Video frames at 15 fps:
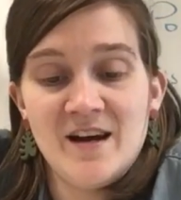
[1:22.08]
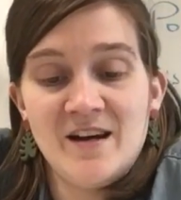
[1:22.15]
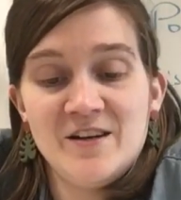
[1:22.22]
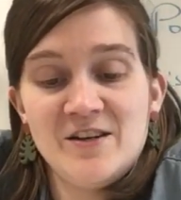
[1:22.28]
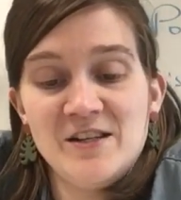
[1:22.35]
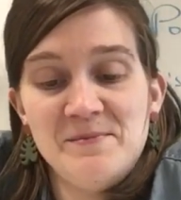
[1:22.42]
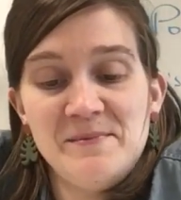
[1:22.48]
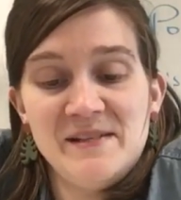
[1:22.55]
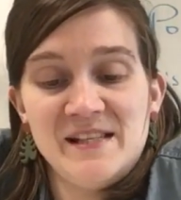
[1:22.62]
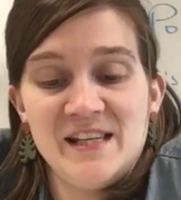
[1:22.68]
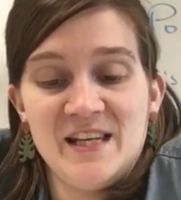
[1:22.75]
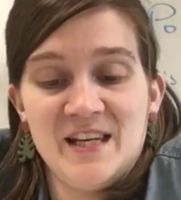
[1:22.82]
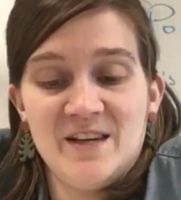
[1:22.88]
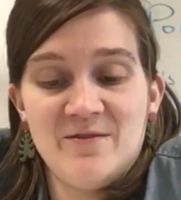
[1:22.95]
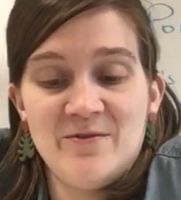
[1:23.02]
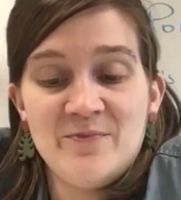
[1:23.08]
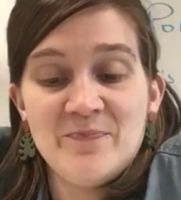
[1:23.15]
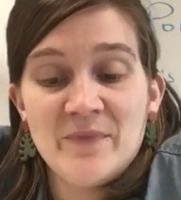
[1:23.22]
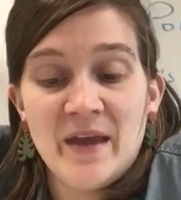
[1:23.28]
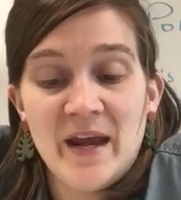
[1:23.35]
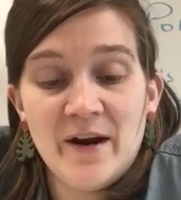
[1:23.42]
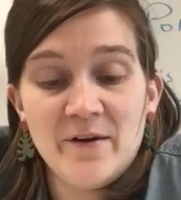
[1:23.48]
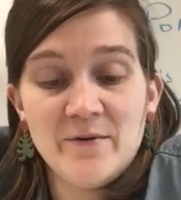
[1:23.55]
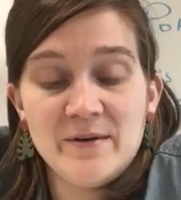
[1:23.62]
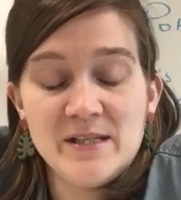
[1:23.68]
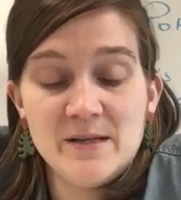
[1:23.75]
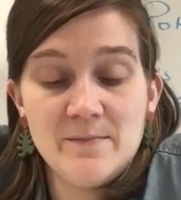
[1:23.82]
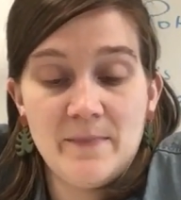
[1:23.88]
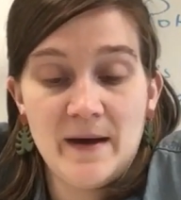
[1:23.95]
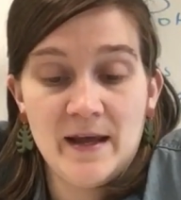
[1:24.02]
On Christmas Eve, Harry went
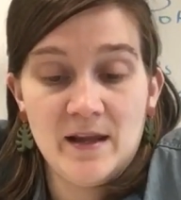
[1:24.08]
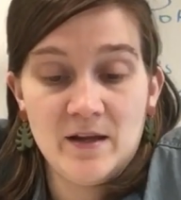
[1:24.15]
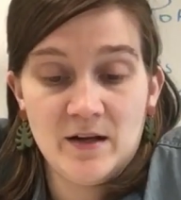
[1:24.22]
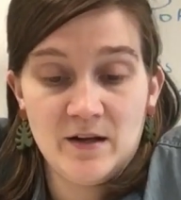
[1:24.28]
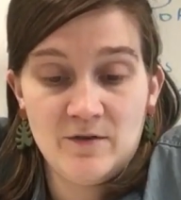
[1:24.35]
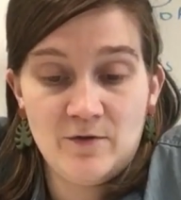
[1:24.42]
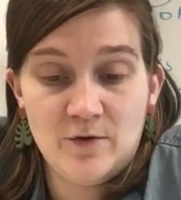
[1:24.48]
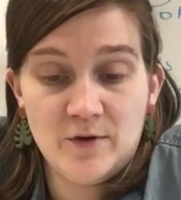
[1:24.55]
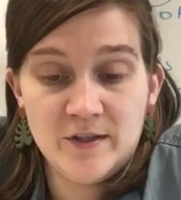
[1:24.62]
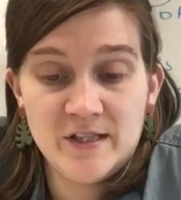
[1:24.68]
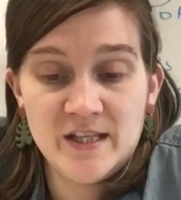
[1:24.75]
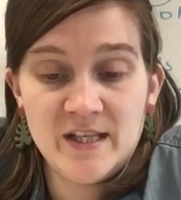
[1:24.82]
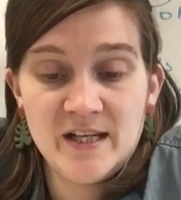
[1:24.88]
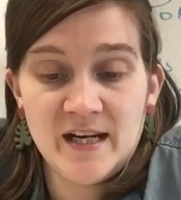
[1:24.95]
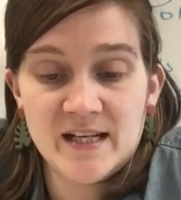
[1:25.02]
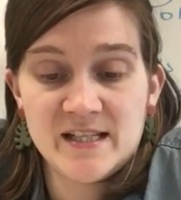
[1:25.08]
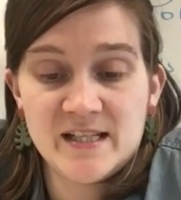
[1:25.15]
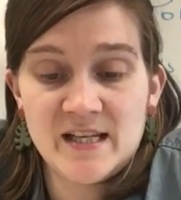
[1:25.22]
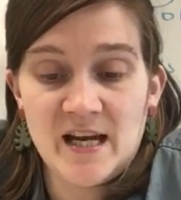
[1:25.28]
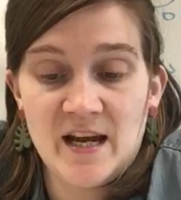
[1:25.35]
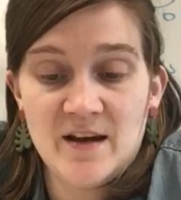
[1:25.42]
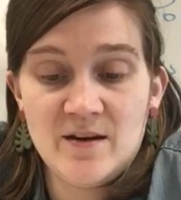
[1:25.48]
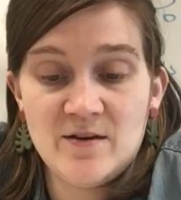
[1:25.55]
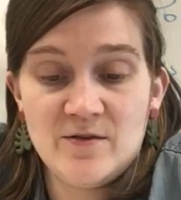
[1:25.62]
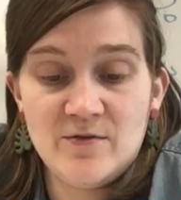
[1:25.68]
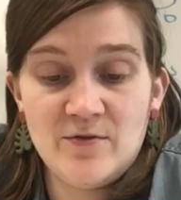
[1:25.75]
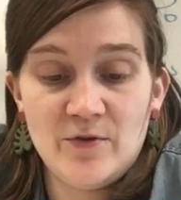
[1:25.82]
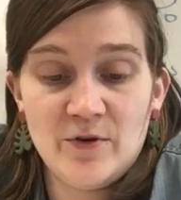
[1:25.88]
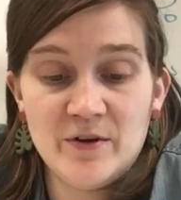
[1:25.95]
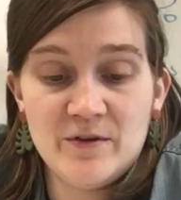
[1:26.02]
to bed looking forward to the next day
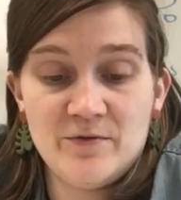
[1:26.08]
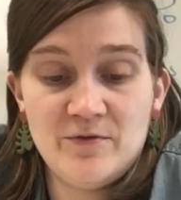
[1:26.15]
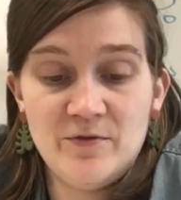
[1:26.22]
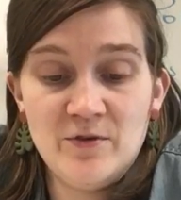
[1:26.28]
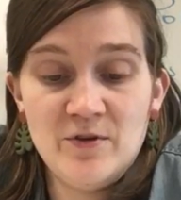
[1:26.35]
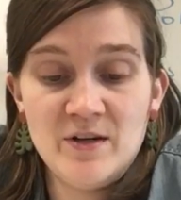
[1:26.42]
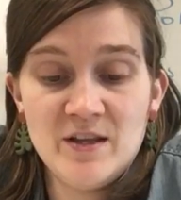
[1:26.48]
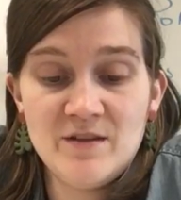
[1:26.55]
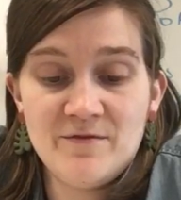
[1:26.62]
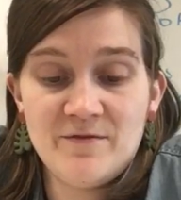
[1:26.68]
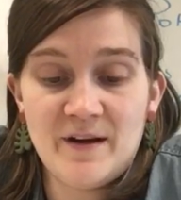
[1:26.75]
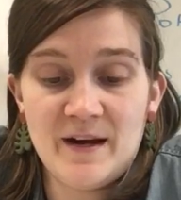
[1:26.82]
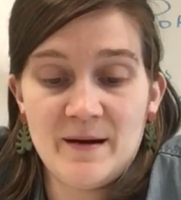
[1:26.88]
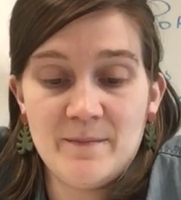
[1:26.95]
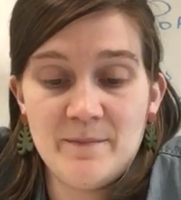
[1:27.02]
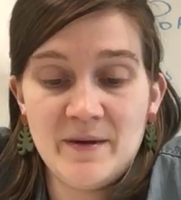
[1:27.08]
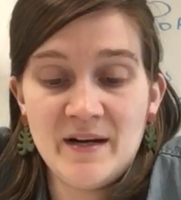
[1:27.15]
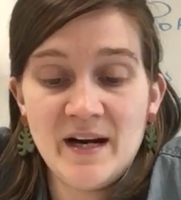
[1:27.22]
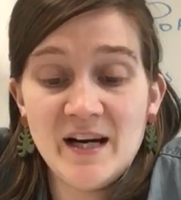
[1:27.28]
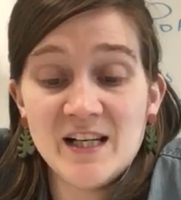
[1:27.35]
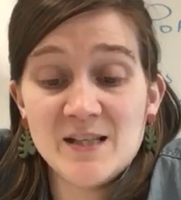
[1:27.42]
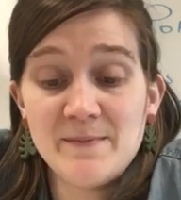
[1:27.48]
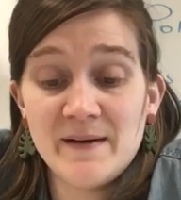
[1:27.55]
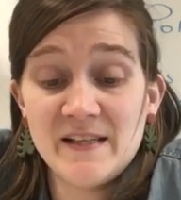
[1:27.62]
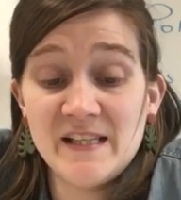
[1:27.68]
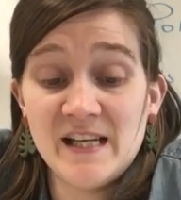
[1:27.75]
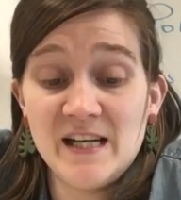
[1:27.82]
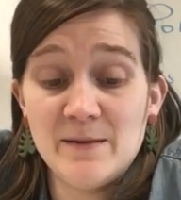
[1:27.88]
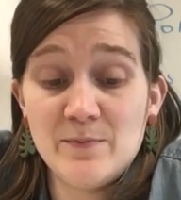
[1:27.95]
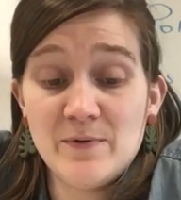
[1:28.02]
for the food and the fun, but not
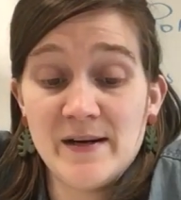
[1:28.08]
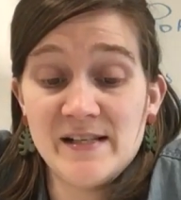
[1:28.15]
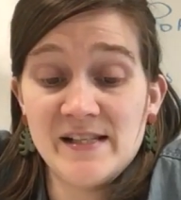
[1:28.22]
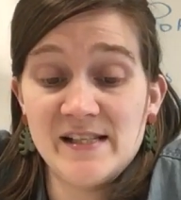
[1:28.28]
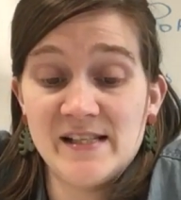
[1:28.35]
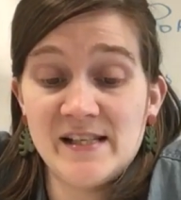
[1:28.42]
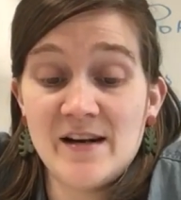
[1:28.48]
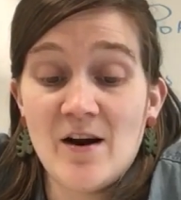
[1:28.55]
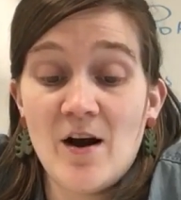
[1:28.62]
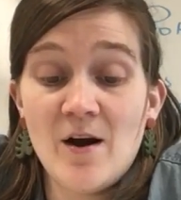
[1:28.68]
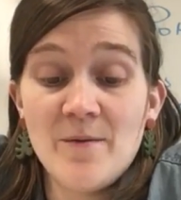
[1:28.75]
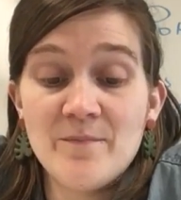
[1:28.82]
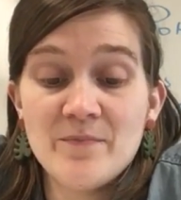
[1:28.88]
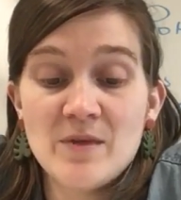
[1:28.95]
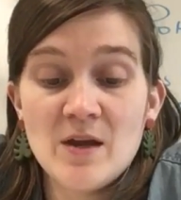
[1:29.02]
expecting any presents at all.